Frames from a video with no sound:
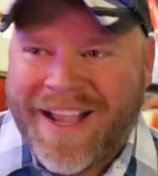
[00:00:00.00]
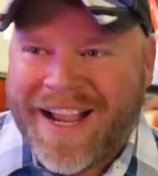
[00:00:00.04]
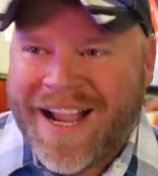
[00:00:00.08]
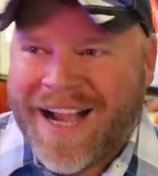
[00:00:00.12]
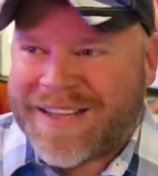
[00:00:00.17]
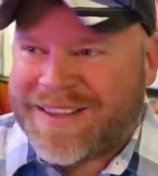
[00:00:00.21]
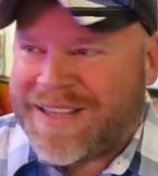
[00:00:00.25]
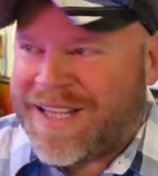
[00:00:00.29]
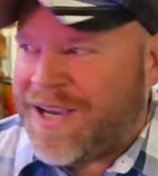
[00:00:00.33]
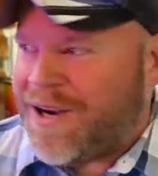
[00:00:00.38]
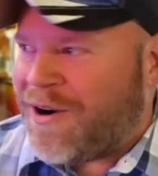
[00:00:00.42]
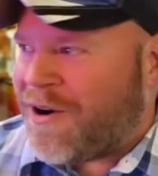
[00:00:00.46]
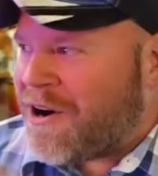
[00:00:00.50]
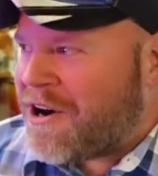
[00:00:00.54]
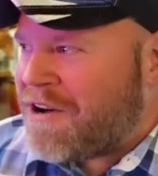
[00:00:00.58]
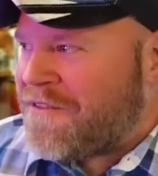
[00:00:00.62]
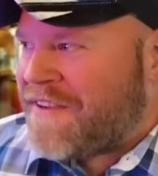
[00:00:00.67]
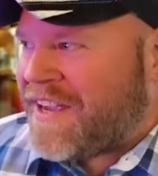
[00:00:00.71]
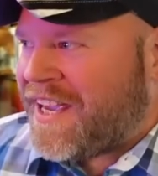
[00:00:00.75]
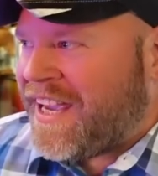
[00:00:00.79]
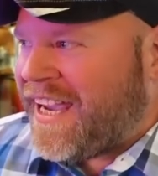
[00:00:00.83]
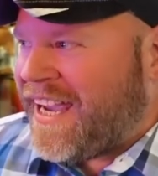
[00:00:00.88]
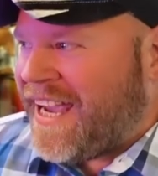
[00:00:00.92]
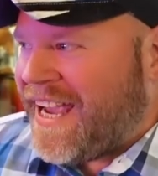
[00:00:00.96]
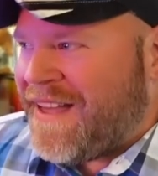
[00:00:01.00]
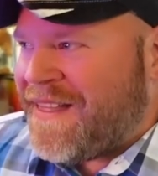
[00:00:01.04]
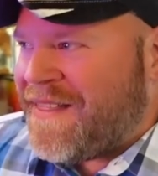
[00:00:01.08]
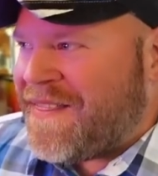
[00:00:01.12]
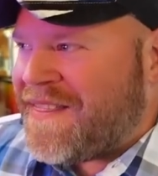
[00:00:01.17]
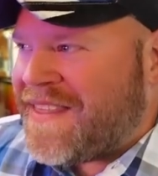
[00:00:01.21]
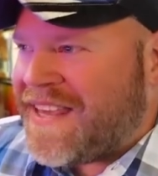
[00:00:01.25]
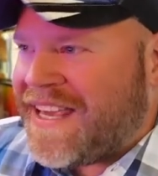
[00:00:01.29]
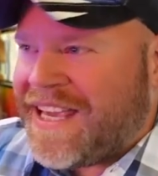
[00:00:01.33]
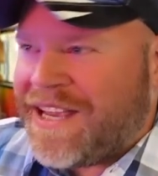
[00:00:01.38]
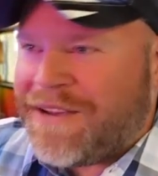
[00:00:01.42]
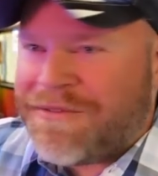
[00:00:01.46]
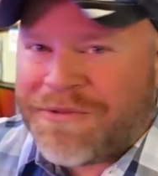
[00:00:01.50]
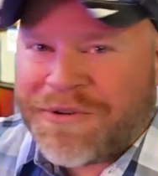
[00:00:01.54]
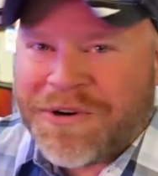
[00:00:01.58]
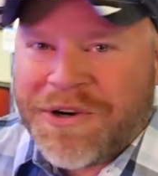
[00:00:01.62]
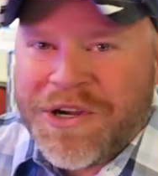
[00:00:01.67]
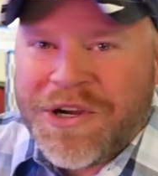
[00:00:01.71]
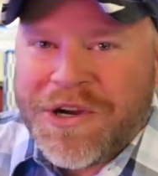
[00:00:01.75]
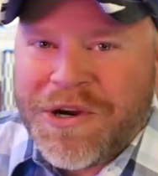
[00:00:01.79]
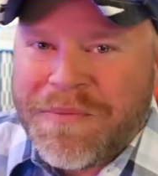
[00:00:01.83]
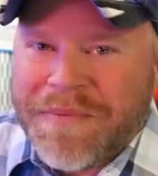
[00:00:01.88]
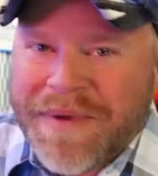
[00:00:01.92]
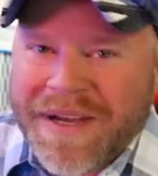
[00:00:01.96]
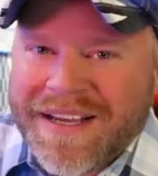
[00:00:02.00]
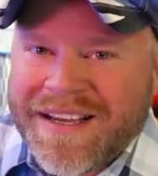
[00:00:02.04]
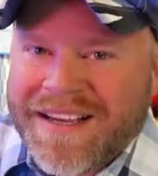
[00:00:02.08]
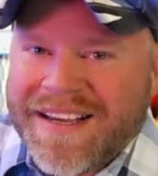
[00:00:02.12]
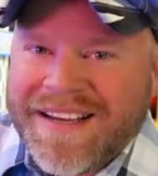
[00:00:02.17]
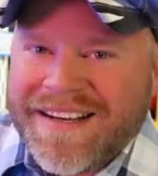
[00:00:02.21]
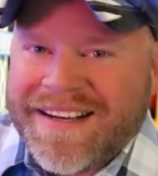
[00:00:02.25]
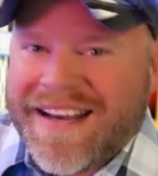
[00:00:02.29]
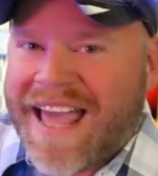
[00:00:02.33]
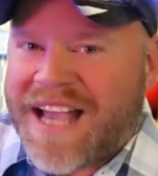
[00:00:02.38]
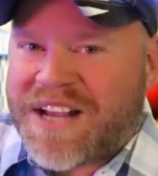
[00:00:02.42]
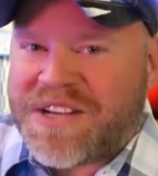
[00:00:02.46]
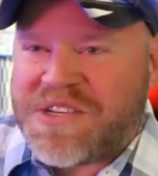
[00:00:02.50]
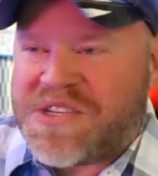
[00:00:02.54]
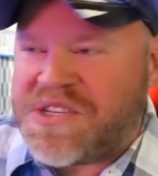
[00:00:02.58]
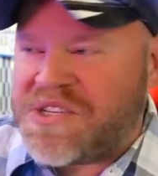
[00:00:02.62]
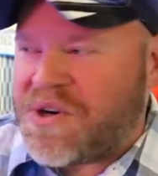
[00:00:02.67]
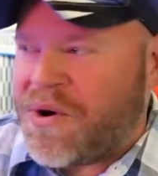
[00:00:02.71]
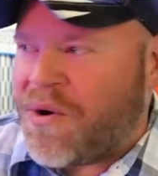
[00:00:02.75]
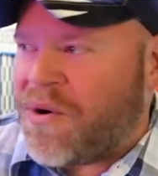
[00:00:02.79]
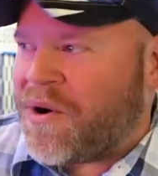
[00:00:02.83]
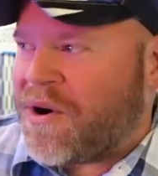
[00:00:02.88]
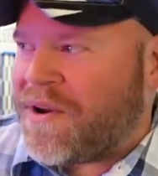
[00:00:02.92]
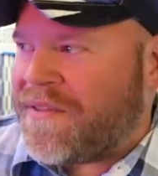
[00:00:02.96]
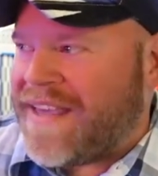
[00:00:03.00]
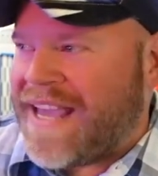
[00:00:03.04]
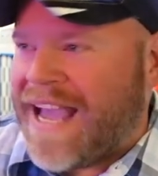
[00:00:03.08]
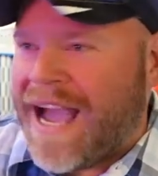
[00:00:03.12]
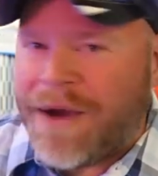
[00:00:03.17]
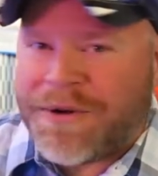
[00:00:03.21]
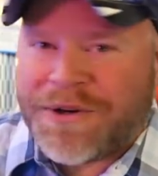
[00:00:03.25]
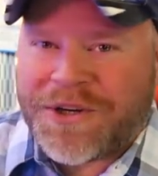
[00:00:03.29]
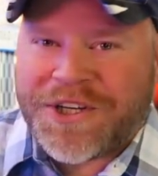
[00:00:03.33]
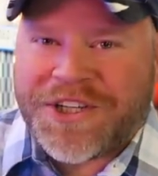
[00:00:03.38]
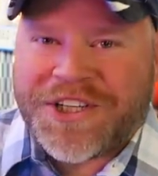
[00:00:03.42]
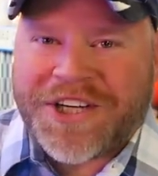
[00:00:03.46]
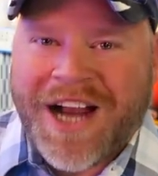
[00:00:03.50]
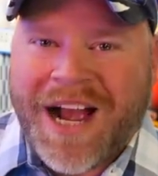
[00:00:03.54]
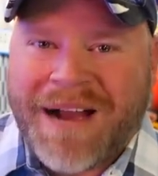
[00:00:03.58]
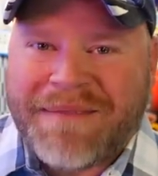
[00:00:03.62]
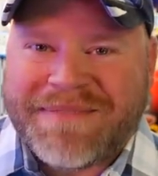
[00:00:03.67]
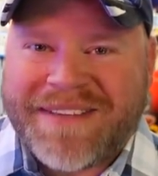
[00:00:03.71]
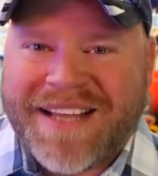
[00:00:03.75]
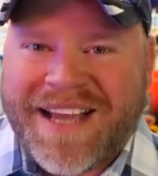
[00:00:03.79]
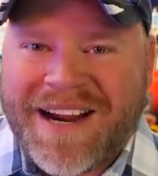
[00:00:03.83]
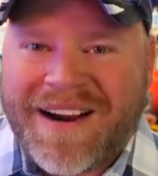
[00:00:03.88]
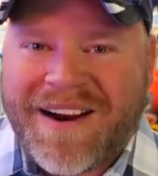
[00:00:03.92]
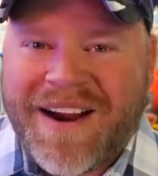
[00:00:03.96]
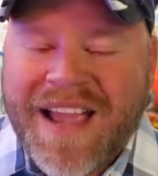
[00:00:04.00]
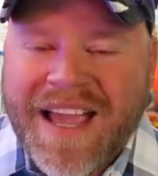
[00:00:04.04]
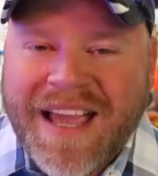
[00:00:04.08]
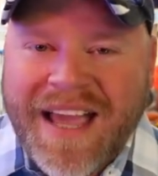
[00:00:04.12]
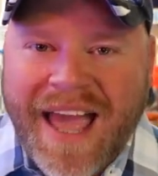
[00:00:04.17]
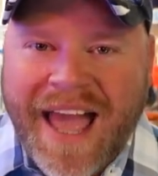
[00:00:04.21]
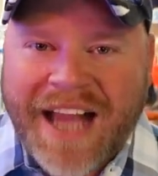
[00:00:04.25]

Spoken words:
I got the RV in the room next door, the outer shop there.